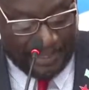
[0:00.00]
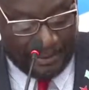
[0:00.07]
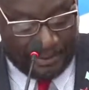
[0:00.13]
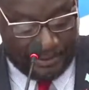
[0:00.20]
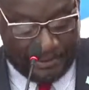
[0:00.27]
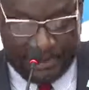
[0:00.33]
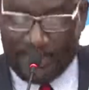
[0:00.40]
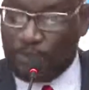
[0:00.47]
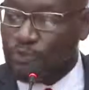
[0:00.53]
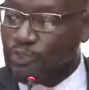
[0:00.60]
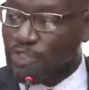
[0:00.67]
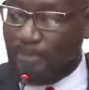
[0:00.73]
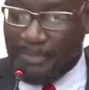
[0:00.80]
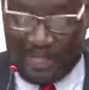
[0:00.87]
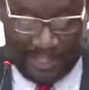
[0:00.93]
the St.
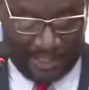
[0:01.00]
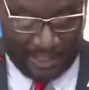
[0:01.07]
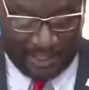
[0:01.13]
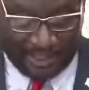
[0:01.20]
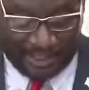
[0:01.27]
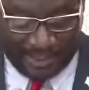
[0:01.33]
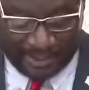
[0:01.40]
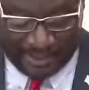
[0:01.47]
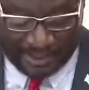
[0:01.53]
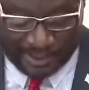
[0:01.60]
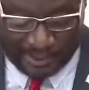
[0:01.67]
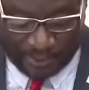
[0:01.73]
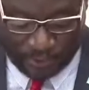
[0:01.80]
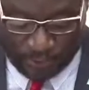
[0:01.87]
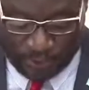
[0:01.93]
Lucia Medical and
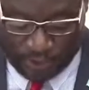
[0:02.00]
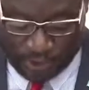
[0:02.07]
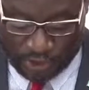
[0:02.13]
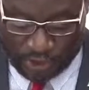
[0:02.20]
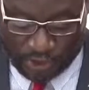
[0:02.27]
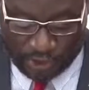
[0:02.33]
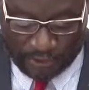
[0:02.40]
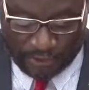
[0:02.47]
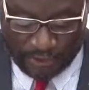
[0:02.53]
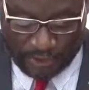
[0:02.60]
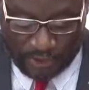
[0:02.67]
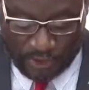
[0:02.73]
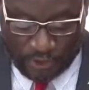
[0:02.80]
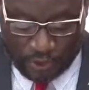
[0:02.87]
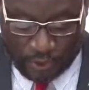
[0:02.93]
Dental Association
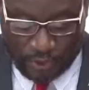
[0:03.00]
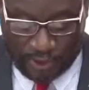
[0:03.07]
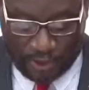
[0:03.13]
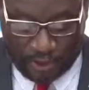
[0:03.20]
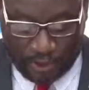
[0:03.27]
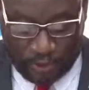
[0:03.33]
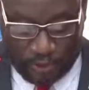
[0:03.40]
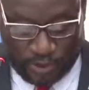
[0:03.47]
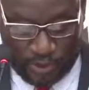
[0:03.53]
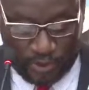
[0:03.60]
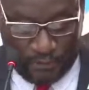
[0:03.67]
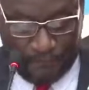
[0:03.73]
to include